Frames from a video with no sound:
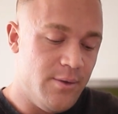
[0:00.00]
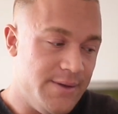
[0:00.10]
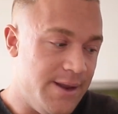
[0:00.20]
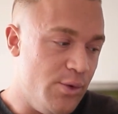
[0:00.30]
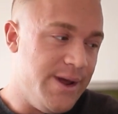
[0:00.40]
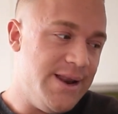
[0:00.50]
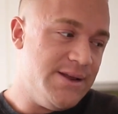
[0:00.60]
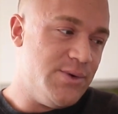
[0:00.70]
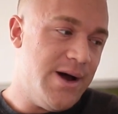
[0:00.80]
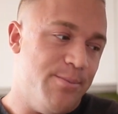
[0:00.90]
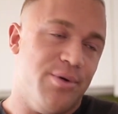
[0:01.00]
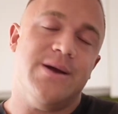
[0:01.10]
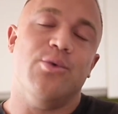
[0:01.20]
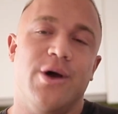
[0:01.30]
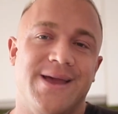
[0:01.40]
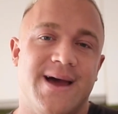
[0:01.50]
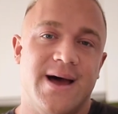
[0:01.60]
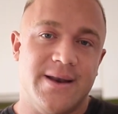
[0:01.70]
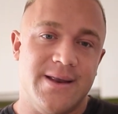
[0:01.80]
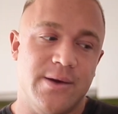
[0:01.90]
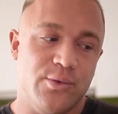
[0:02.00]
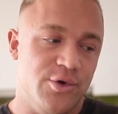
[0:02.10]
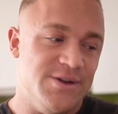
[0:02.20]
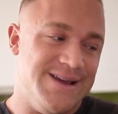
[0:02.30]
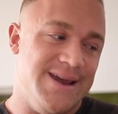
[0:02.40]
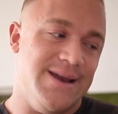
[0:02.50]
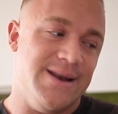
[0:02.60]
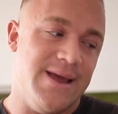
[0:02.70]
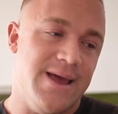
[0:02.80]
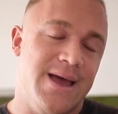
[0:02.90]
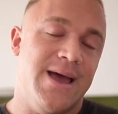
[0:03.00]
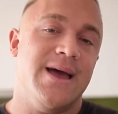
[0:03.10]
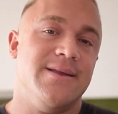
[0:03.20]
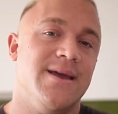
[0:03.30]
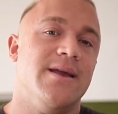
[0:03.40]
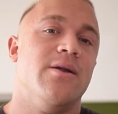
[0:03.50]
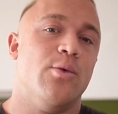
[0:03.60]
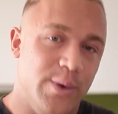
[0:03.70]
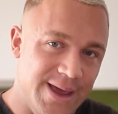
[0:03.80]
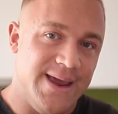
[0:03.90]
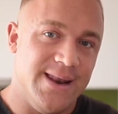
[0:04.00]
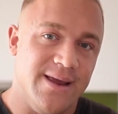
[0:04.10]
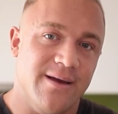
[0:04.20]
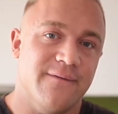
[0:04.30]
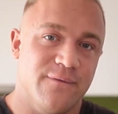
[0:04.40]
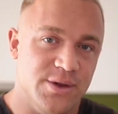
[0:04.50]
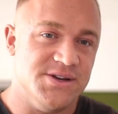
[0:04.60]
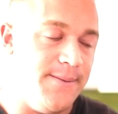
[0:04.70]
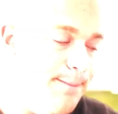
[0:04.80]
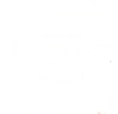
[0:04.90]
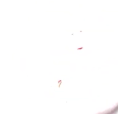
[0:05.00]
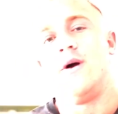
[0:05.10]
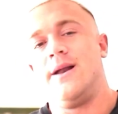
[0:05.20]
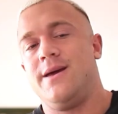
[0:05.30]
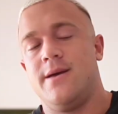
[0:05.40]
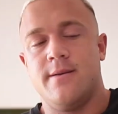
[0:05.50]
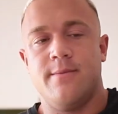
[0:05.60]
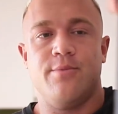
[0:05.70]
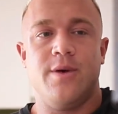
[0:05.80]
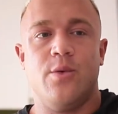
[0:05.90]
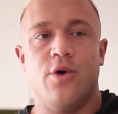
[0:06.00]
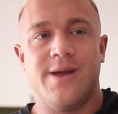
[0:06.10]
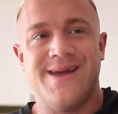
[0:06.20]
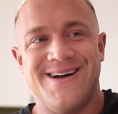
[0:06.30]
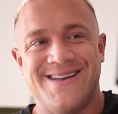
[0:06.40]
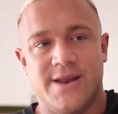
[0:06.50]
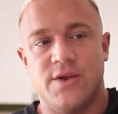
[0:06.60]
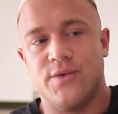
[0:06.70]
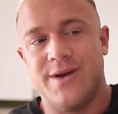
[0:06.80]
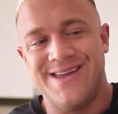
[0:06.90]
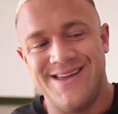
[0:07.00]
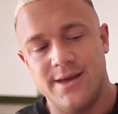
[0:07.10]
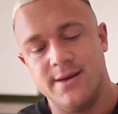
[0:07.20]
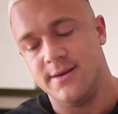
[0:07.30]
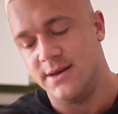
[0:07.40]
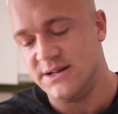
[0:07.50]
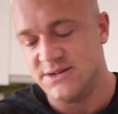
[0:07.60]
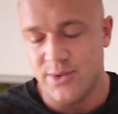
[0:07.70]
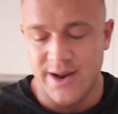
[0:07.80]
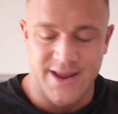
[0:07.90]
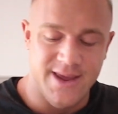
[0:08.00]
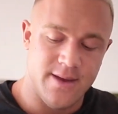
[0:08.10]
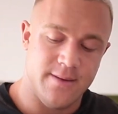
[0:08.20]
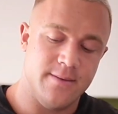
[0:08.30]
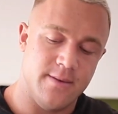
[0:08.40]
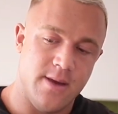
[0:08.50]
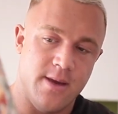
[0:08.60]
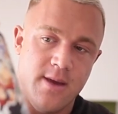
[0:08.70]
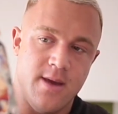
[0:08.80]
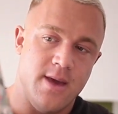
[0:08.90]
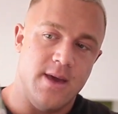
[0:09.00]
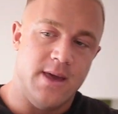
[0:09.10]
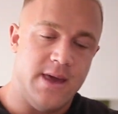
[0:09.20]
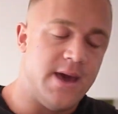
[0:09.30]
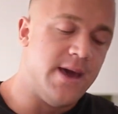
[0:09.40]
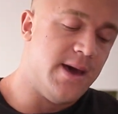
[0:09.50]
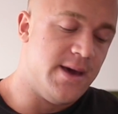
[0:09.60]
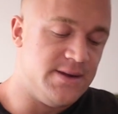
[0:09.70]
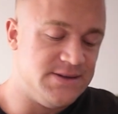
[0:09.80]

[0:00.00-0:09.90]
then we'll get into our pre-workout routine and then we're heading for the gym. Alrighty, pre-workout drink is ready. EAA